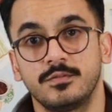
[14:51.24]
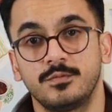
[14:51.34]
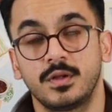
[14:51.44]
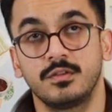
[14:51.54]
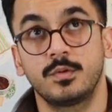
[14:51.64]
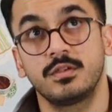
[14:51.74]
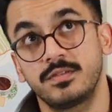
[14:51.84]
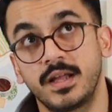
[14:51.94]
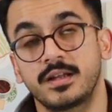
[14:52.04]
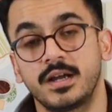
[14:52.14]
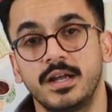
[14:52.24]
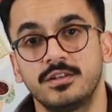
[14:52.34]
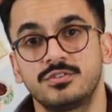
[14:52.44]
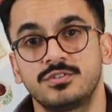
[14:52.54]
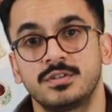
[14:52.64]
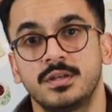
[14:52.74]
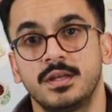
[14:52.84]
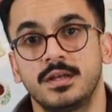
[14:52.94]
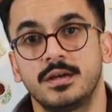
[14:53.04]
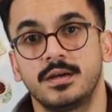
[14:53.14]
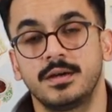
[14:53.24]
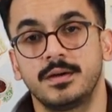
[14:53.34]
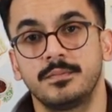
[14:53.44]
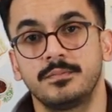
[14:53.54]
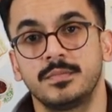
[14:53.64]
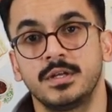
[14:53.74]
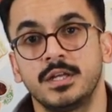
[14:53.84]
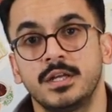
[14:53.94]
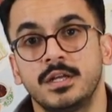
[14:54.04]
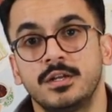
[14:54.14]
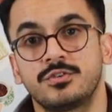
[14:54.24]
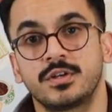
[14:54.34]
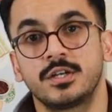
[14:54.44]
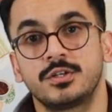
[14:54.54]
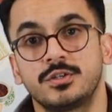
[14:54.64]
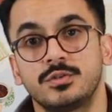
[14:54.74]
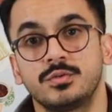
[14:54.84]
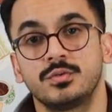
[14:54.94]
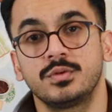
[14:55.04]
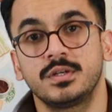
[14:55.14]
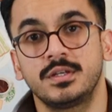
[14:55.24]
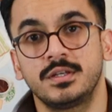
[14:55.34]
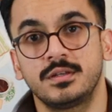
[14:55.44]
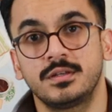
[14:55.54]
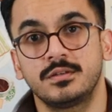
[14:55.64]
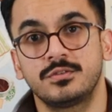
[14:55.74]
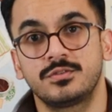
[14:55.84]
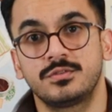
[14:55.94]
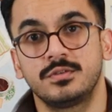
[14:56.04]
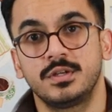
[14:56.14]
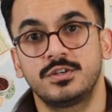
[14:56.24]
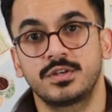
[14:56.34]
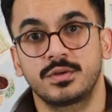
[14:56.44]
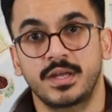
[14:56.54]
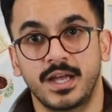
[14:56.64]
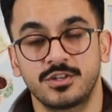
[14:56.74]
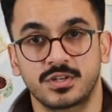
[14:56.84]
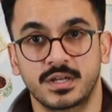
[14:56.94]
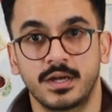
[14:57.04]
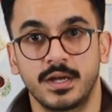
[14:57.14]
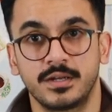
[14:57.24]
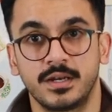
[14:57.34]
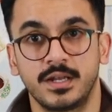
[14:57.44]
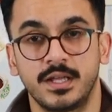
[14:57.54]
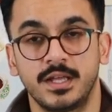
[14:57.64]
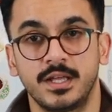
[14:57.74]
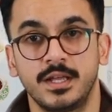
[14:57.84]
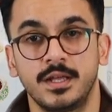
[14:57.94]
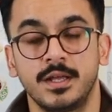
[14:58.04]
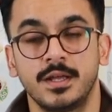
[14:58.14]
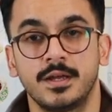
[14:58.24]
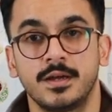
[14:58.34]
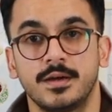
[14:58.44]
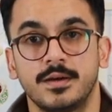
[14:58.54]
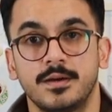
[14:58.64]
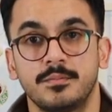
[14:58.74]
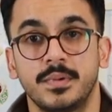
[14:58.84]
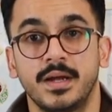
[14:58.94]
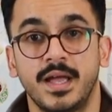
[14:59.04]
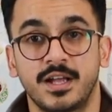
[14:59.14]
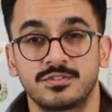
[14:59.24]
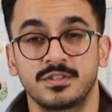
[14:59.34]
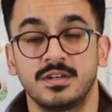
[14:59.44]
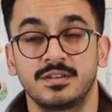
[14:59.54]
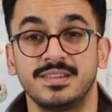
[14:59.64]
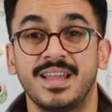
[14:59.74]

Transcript: while, while flying kites, um, tried to he tried to catch a kite, and he uh, by accident